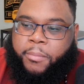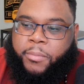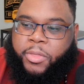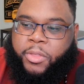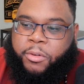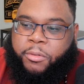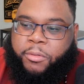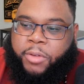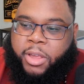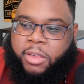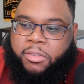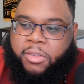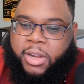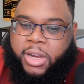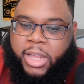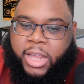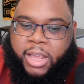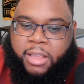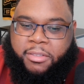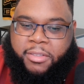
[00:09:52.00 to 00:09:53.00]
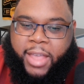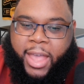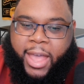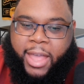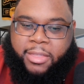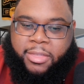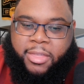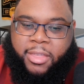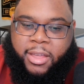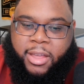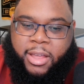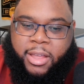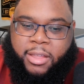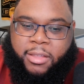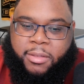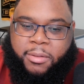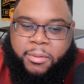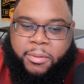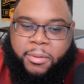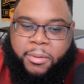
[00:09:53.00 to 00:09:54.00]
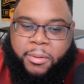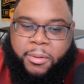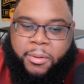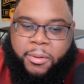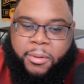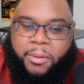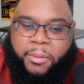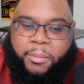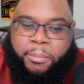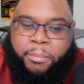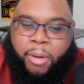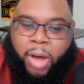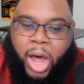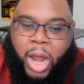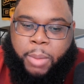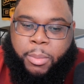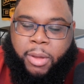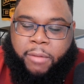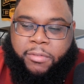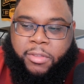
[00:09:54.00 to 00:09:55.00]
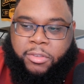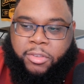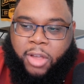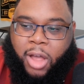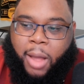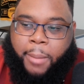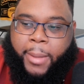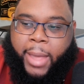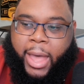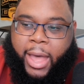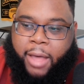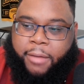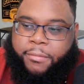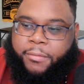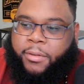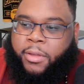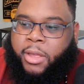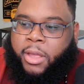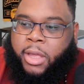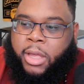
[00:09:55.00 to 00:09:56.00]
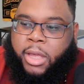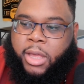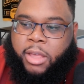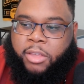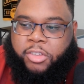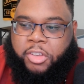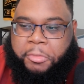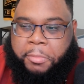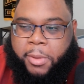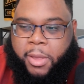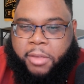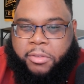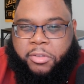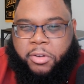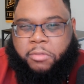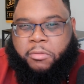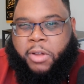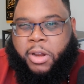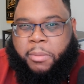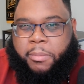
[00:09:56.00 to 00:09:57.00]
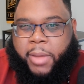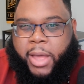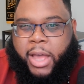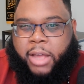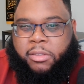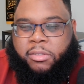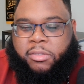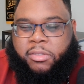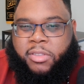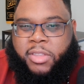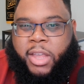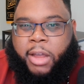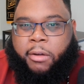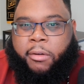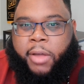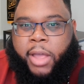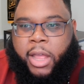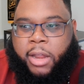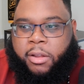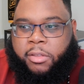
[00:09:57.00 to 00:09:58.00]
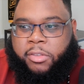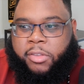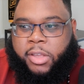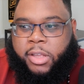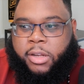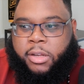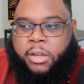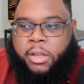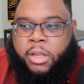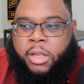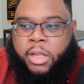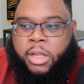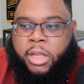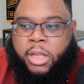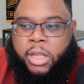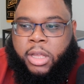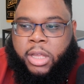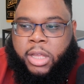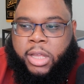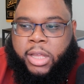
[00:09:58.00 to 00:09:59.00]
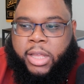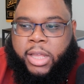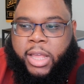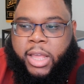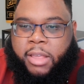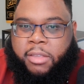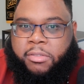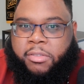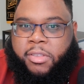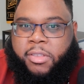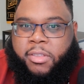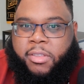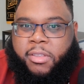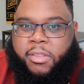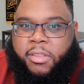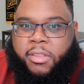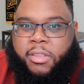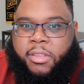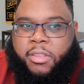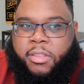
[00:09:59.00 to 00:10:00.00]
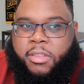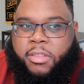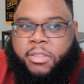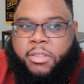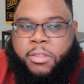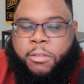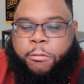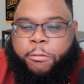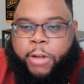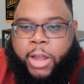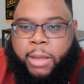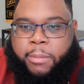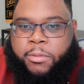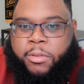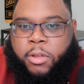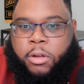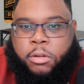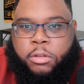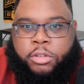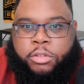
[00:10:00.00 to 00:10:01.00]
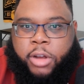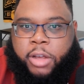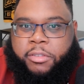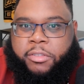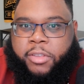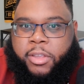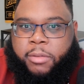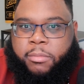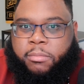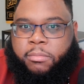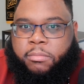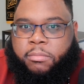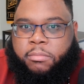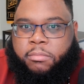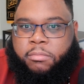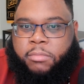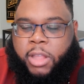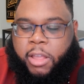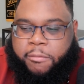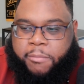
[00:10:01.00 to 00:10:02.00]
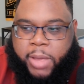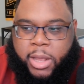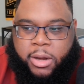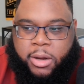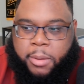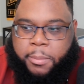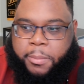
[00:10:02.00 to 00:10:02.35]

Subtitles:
The reason he's at the bottom of the top half is just because of the running backs. Darrell Henderson is the Rams don't trust him. They've made it